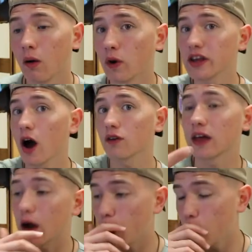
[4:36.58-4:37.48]
What do y'all
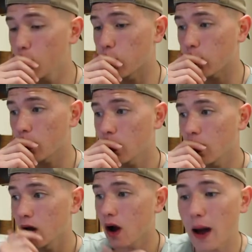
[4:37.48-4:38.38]
think? Oh,
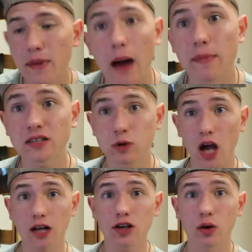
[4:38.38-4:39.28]
I mean, I messed with
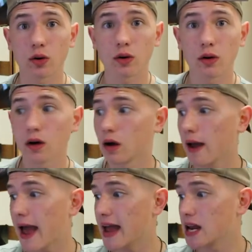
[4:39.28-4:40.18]
Yato.
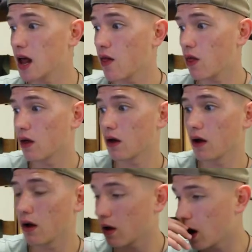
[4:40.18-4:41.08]
And,
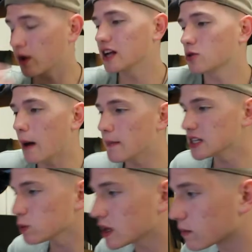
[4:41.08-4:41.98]
okay, so I
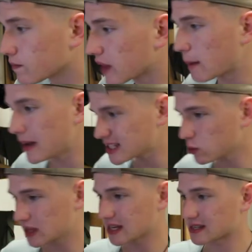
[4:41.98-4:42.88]
messed with him. I messed
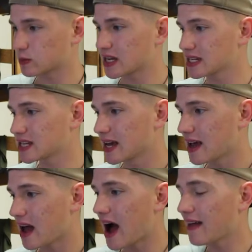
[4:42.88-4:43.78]
with this because...
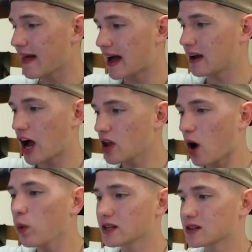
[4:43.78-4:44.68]
I
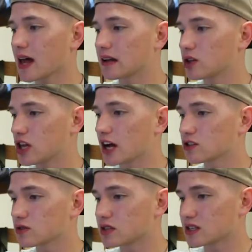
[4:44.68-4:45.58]
always like
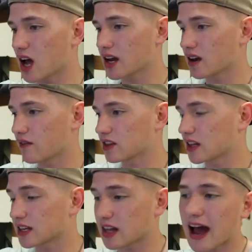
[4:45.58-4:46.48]
Yato's design and
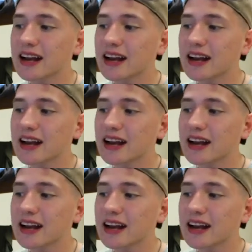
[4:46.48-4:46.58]
everything like that.